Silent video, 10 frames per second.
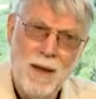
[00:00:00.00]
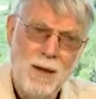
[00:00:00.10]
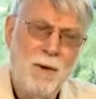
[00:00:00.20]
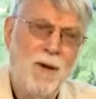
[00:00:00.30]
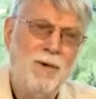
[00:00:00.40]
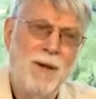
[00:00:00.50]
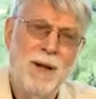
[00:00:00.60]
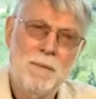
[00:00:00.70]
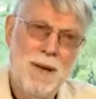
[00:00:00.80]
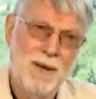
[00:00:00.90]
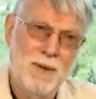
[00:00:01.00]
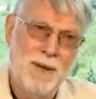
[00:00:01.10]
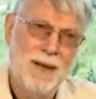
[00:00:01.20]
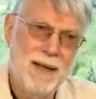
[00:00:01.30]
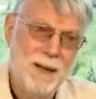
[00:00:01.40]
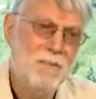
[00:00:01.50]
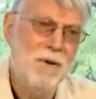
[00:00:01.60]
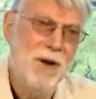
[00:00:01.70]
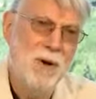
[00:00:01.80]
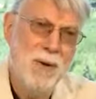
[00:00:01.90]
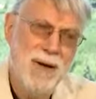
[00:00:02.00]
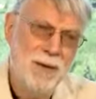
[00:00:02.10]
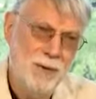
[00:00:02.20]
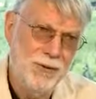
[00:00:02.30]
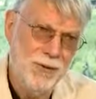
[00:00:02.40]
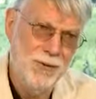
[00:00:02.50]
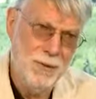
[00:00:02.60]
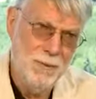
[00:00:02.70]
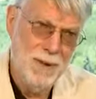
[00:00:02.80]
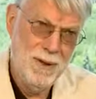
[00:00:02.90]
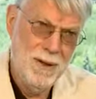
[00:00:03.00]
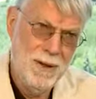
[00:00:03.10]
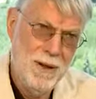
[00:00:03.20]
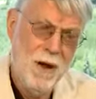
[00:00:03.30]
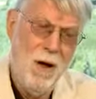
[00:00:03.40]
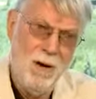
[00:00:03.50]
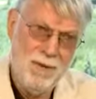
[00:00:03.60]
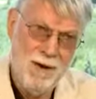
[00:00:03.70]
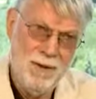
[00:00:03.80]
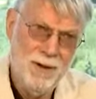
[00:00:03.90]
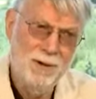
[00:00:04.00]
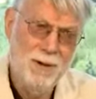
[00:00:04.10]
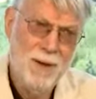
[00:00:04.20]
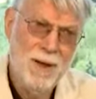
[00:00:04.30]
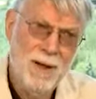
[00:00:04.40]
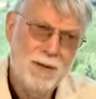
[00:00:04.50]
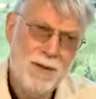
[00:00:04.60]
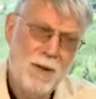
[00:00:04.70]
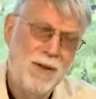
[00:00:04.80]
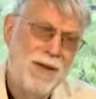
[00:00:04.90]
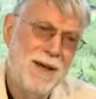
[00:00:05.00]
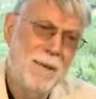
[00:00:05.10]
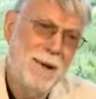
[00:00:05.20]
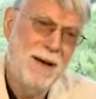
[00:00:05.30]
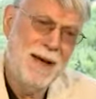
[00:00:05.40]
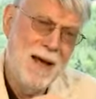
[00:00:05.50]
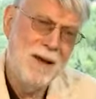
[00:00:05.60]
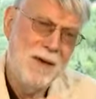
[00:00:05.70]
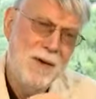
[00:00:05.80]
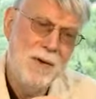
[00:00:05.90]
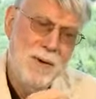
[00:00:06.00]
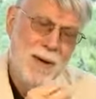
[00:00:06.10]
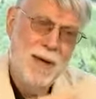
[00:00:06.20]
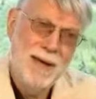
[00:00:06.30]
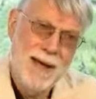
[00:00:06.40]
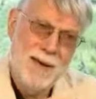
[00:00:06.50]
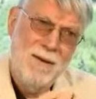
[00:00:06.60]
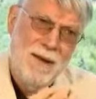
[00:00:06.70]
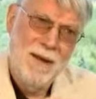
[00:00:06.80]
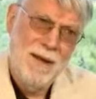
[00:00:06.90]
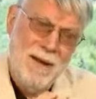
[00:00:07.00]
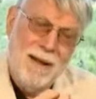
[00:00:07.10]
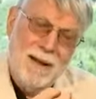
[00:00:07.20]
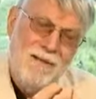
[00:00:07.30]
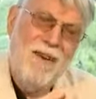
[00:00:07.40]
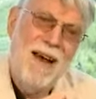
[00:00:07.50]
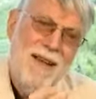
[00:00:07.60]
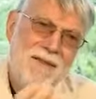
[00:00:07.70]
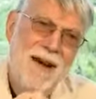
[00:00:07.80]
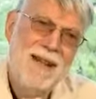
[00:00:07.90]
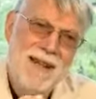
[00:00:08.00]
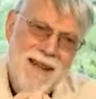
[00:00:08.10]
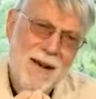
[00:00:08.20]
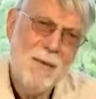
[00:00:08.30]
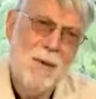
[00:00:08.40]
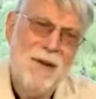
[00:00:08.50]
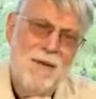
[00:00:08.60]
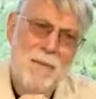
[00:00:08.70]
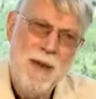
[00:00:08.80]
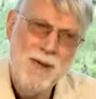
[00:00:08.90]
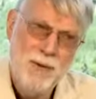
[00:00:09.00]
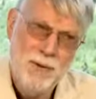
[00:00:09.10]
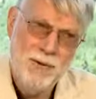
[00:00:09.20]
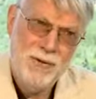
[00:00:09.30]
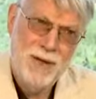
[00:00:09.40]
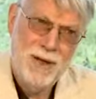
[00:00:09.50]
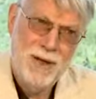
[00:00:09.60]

You also get mentoring in the broader ecosystem all around us. So you think about how do you kind of find the right network of mentors